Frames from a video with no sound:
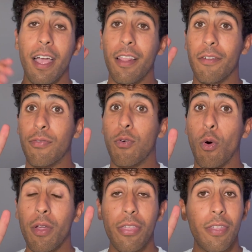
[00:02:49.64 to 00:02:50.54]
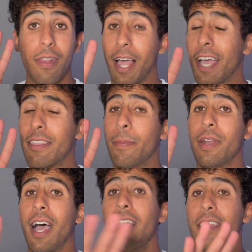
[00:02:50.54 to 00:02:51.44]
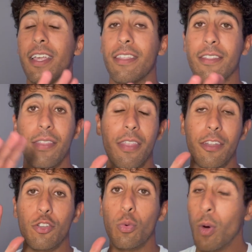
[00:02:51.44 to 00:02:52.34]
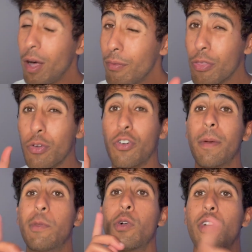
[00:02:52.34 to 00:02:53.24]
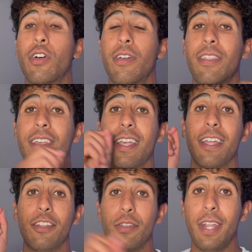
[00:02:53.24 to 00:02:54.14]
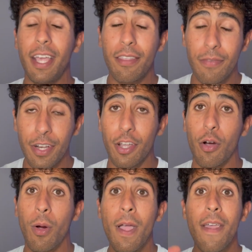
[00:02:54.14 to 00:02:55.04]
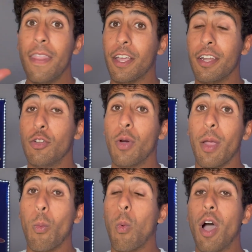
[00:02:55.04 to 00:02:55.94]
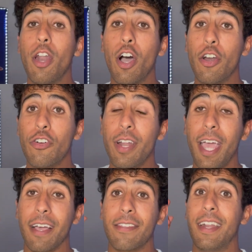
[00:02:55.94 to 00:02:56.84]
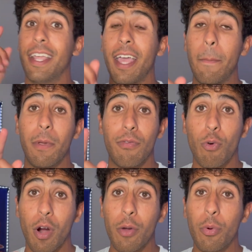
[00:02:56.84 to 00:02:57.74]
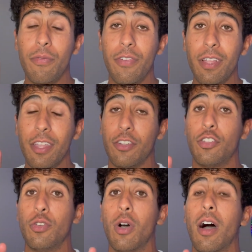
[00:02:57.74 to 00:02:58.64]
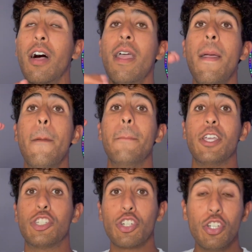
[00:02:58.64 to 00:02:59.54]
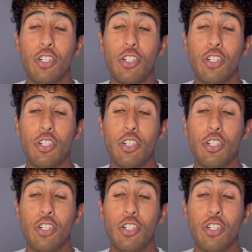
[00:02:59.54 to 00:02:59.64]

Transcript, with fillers: And the fourth, last but not least, the 12th cryptocurrency in today's video that can do a 100x. And again, before I reveal it to you all, make sure you